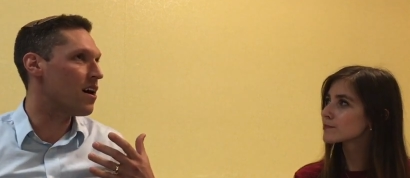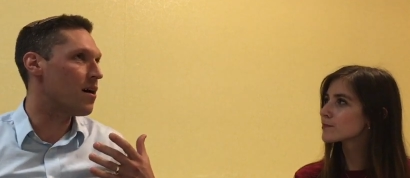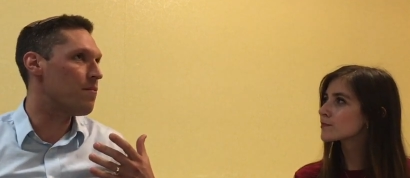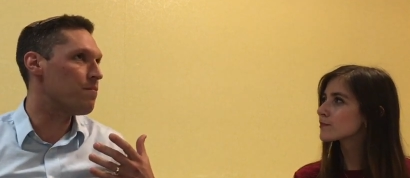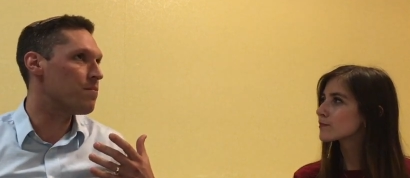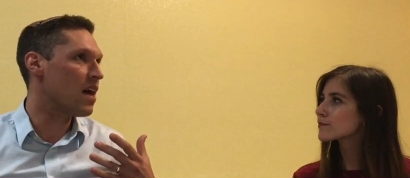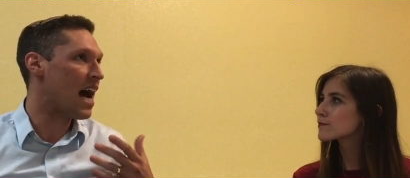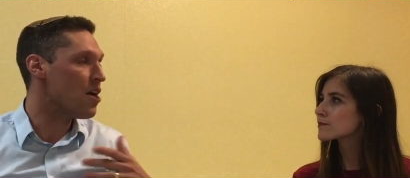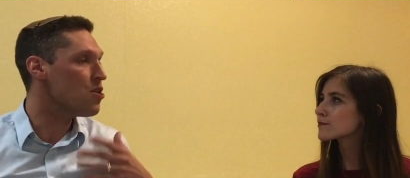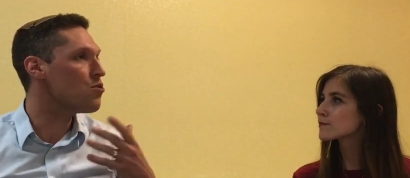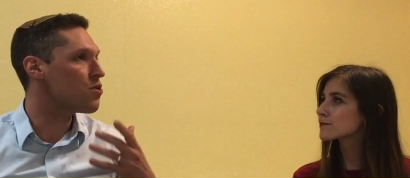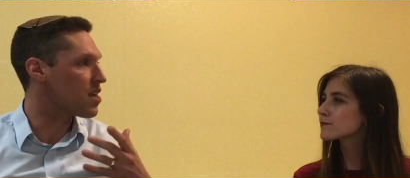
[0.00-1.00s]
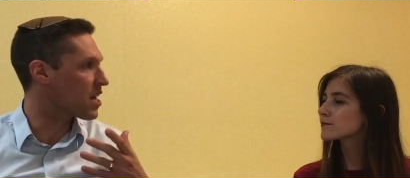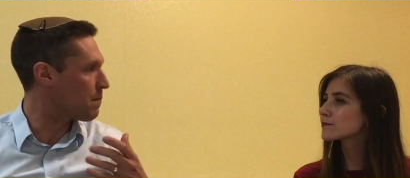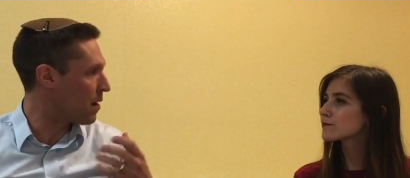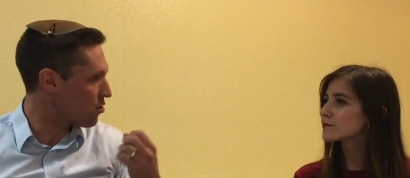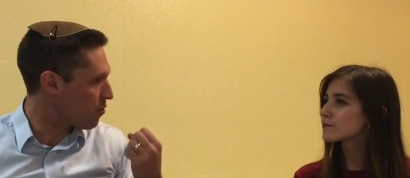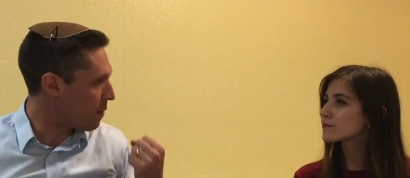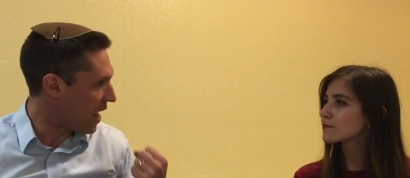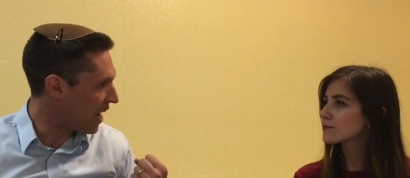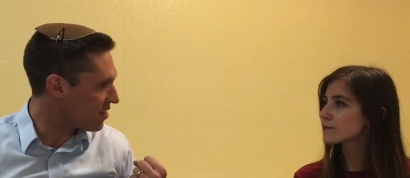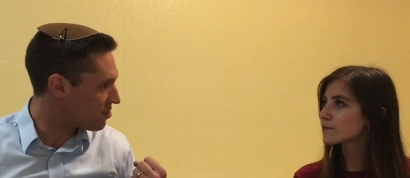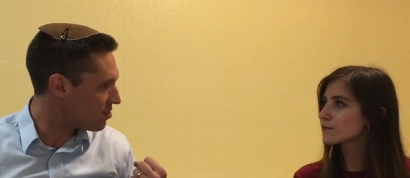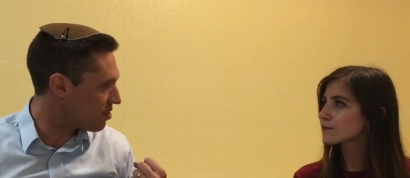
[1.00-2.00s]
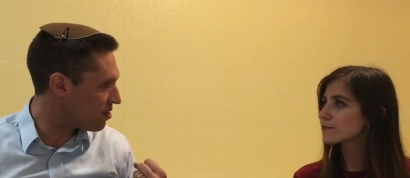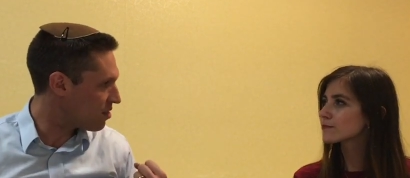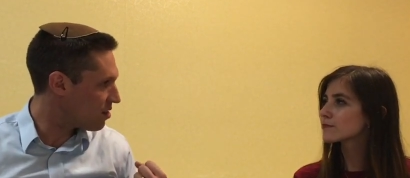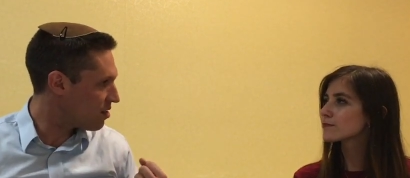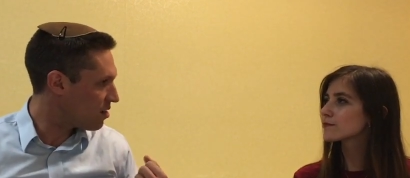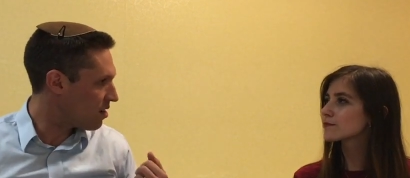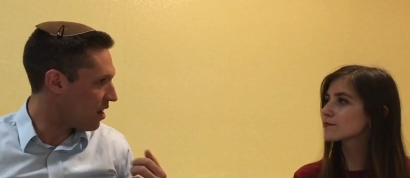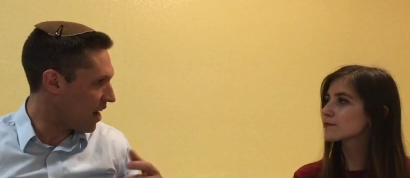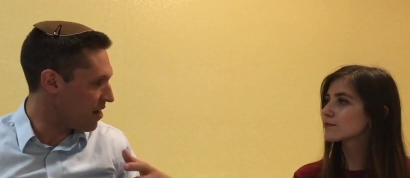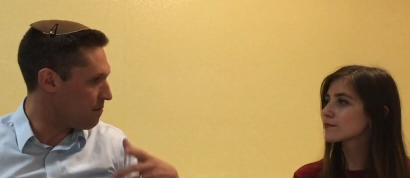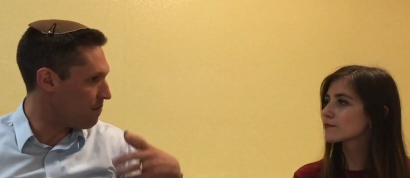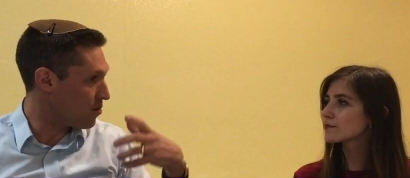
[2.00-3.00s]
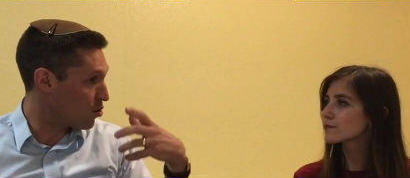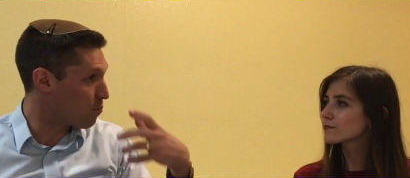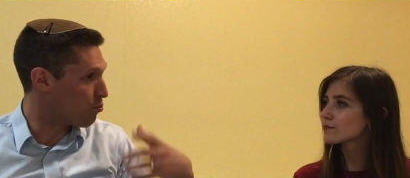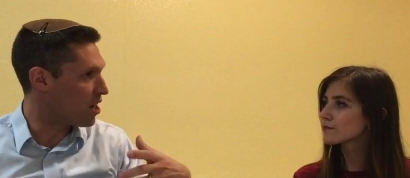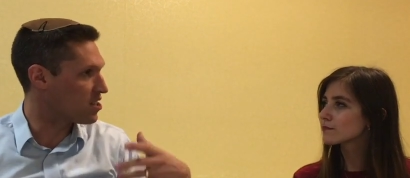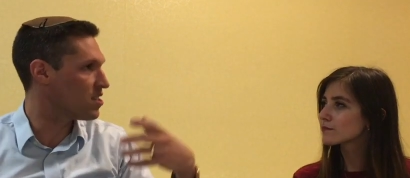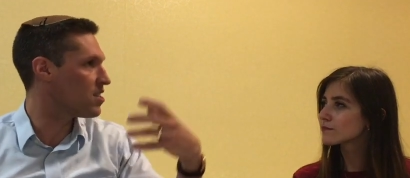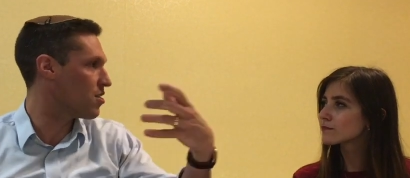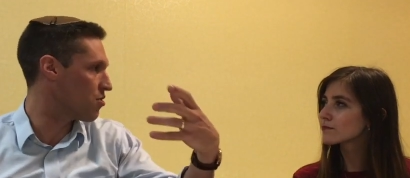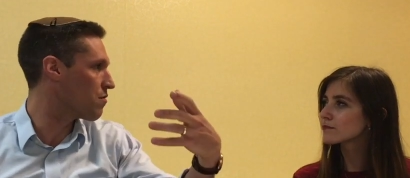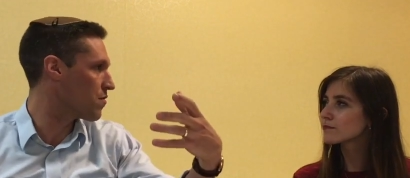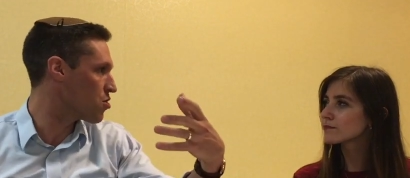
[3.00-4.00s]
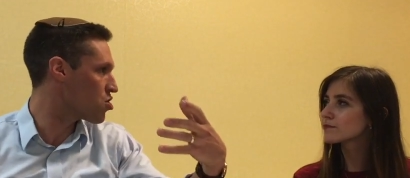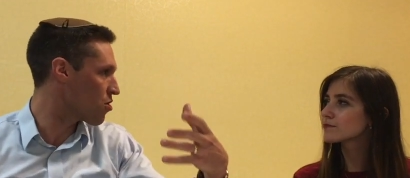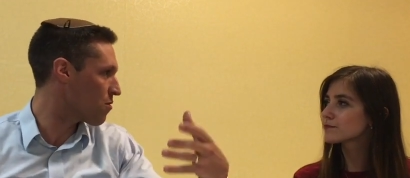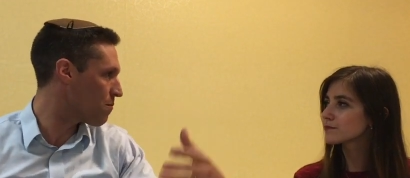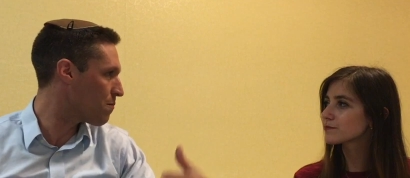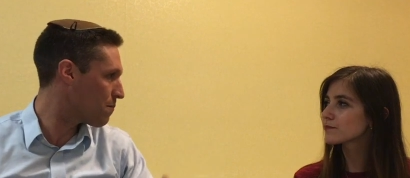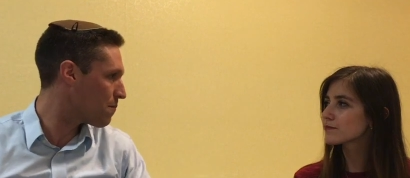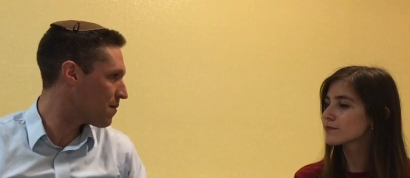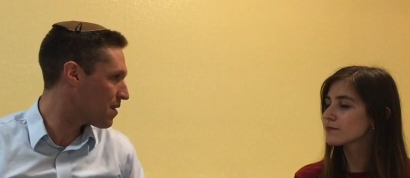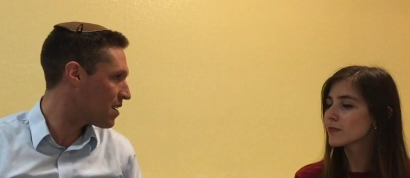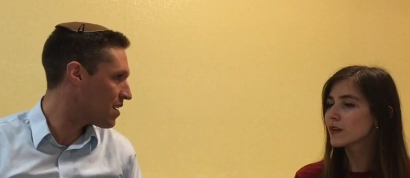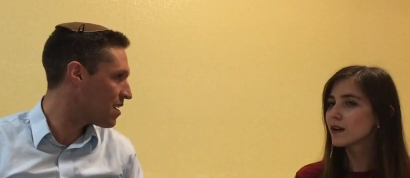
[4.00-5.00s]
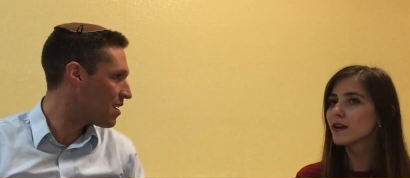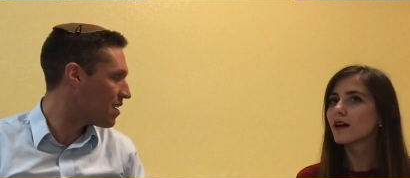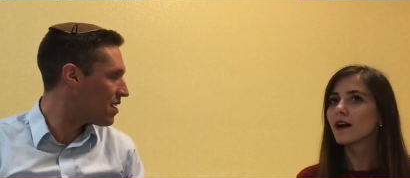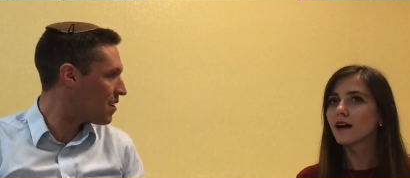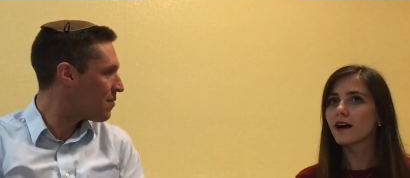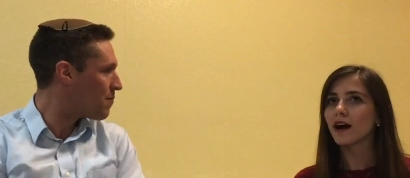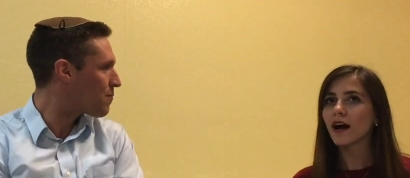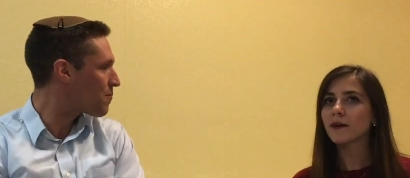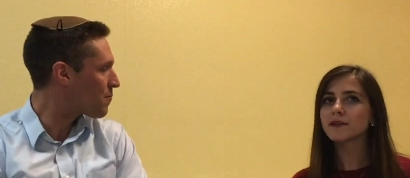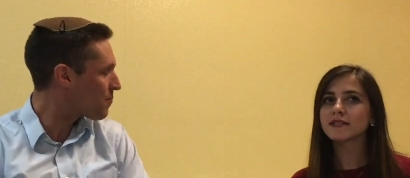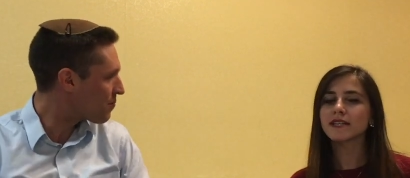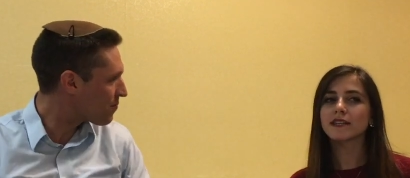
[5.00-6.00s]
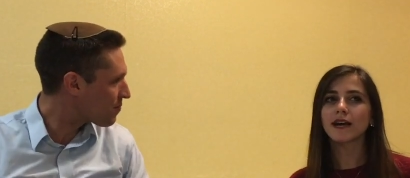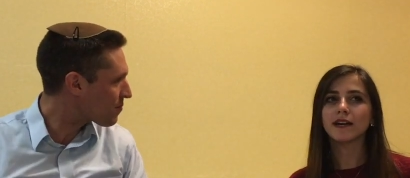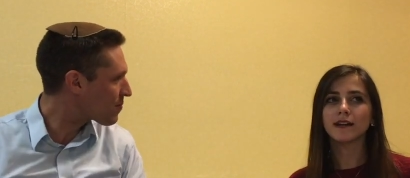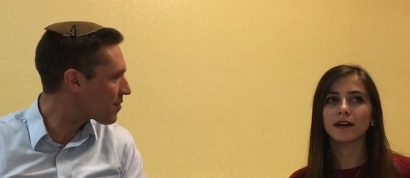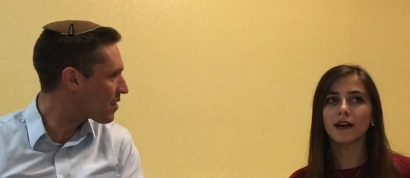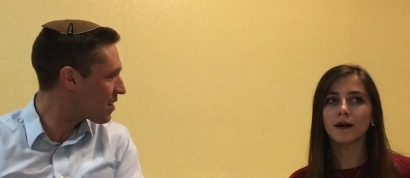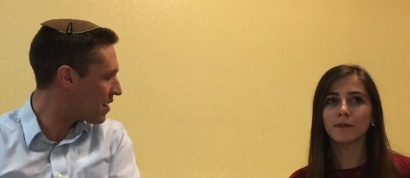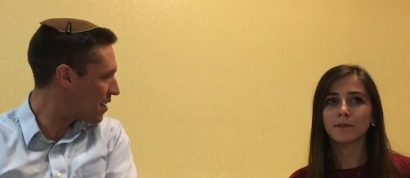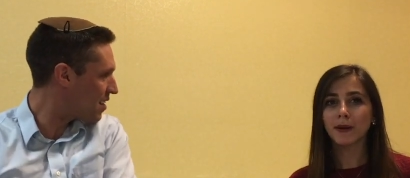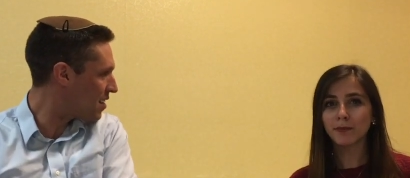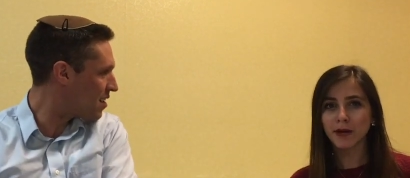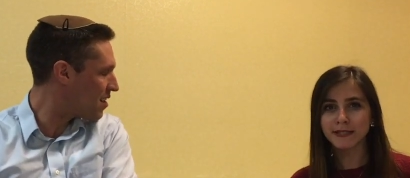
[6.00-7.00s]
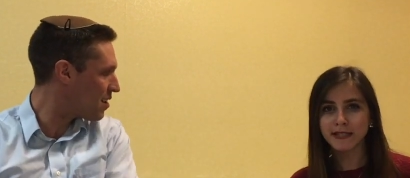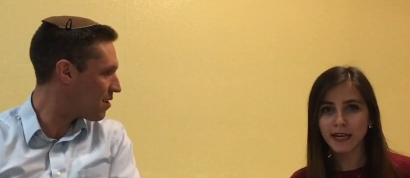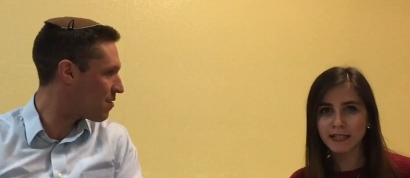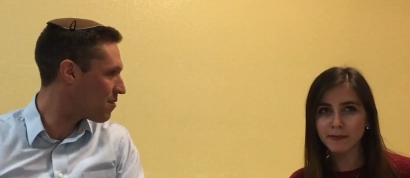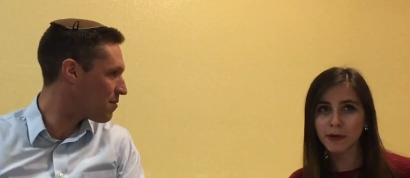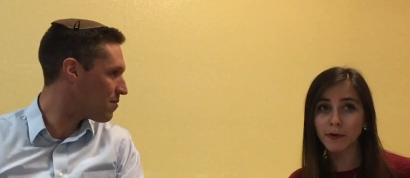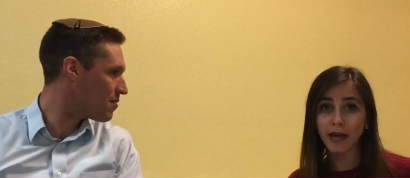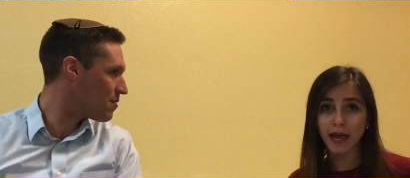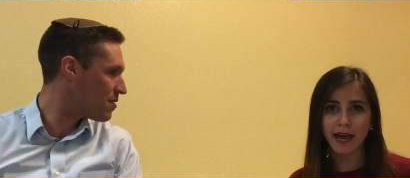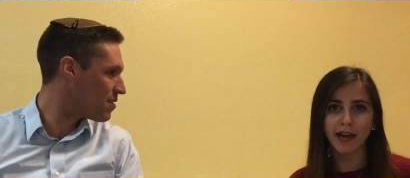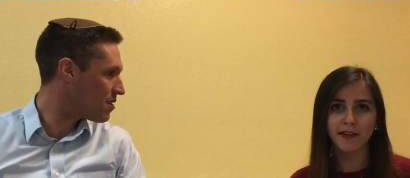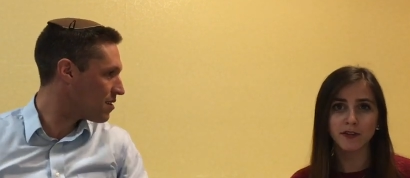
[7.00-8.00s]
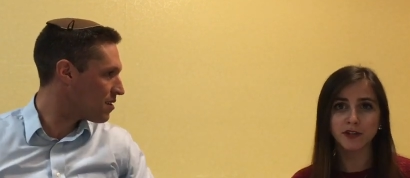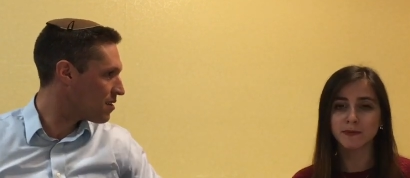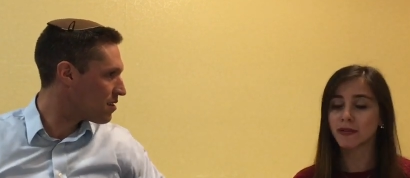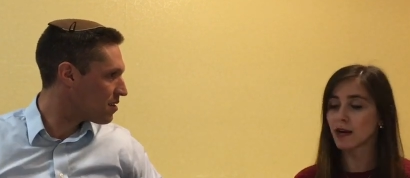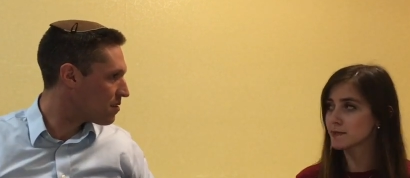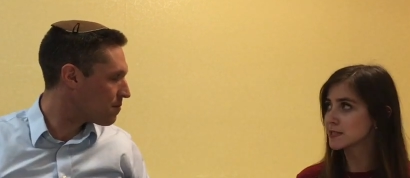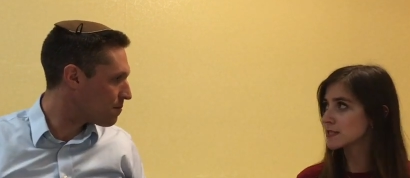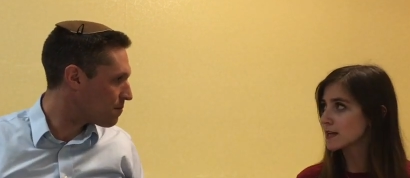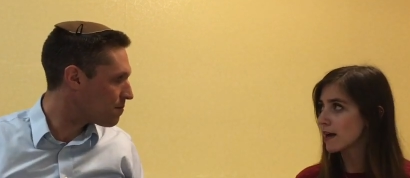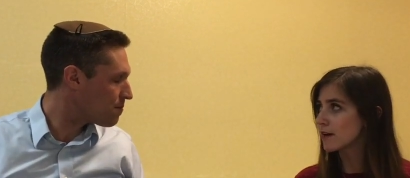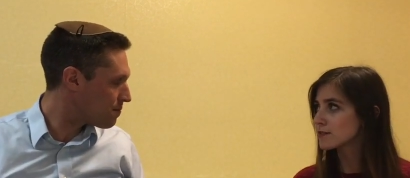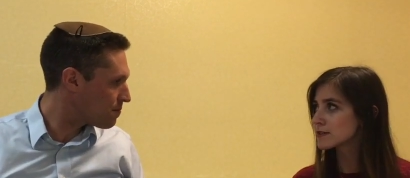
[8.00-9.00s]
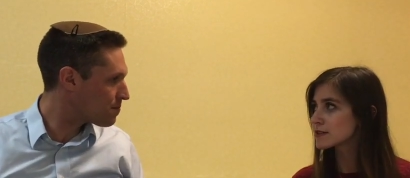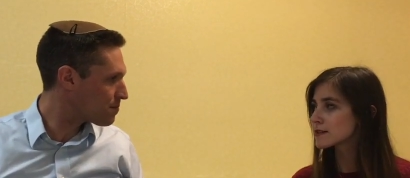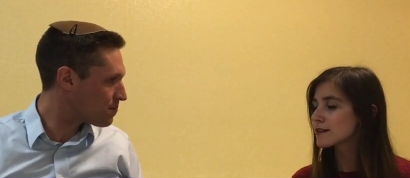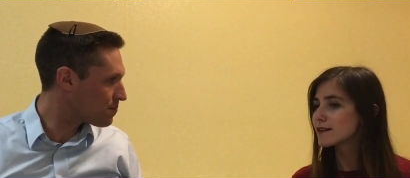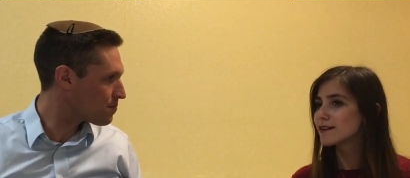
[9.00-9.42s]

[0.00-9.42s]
Speaker 1: um, how do you think about your past and your present and your future?
Speaker 2: I would say that my present has been okay. There's been ups and downs.